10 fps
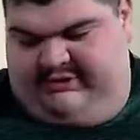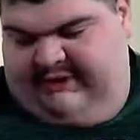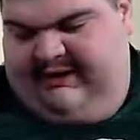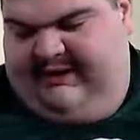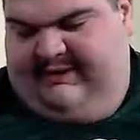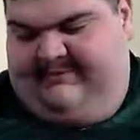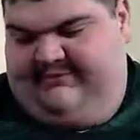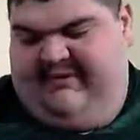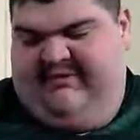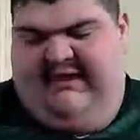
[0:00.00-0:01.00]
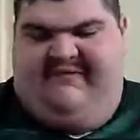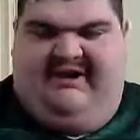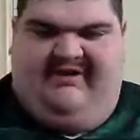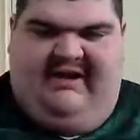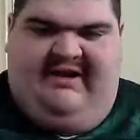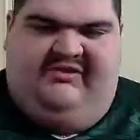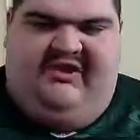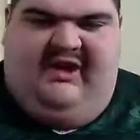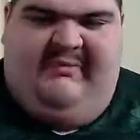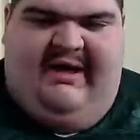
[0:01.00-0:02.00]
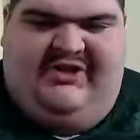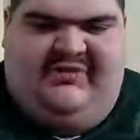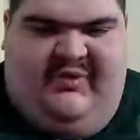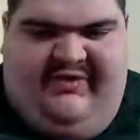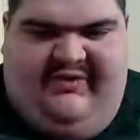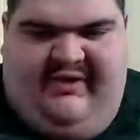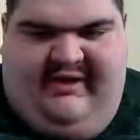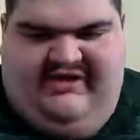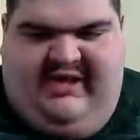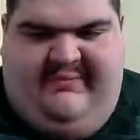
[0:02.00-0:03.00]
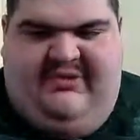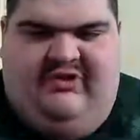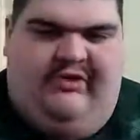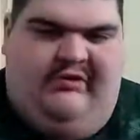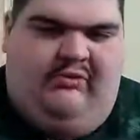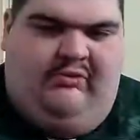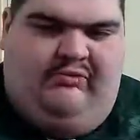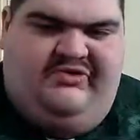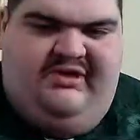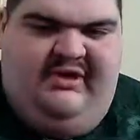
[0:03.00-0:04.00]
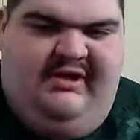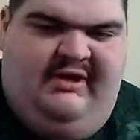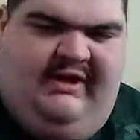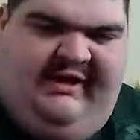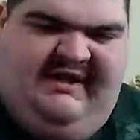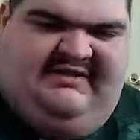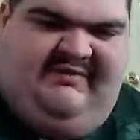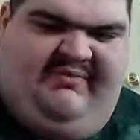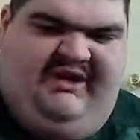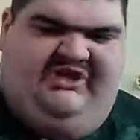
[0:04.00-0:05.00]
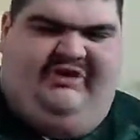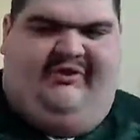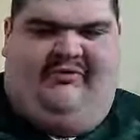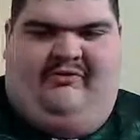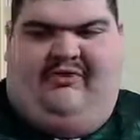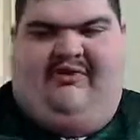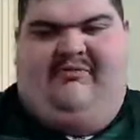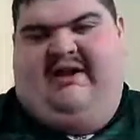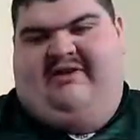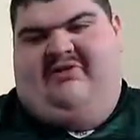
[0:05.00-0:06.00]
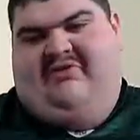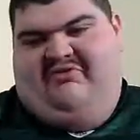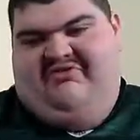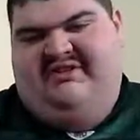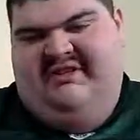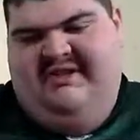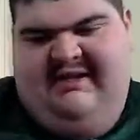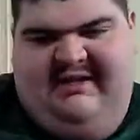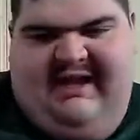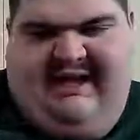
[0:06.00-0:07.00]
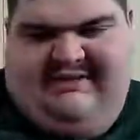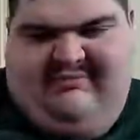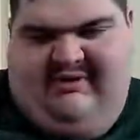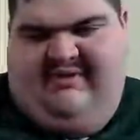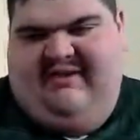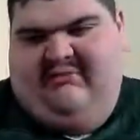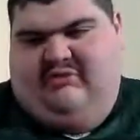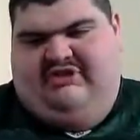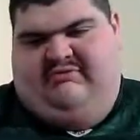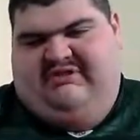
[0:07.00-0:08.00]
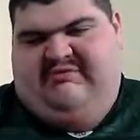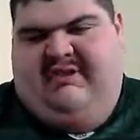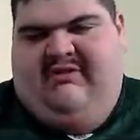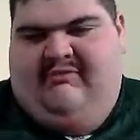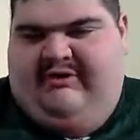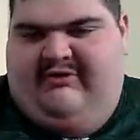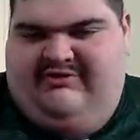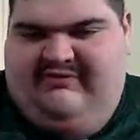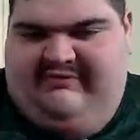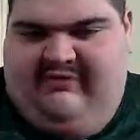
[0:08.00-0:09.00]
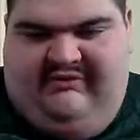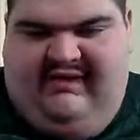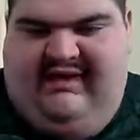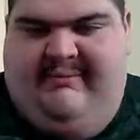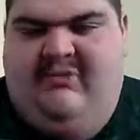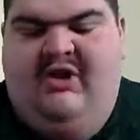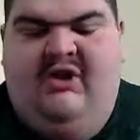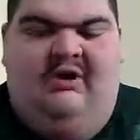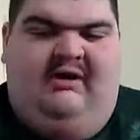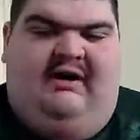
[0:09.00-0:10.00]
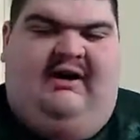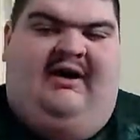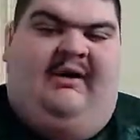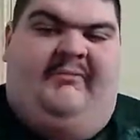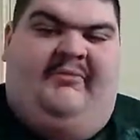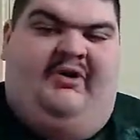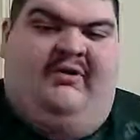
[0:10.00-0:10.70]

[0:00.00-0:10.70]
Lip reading: Then we have the Intercontinental title match with champion Cody Rhodes against the Big Show, who everybody knows has one of the worst WrestleMania records of all time. I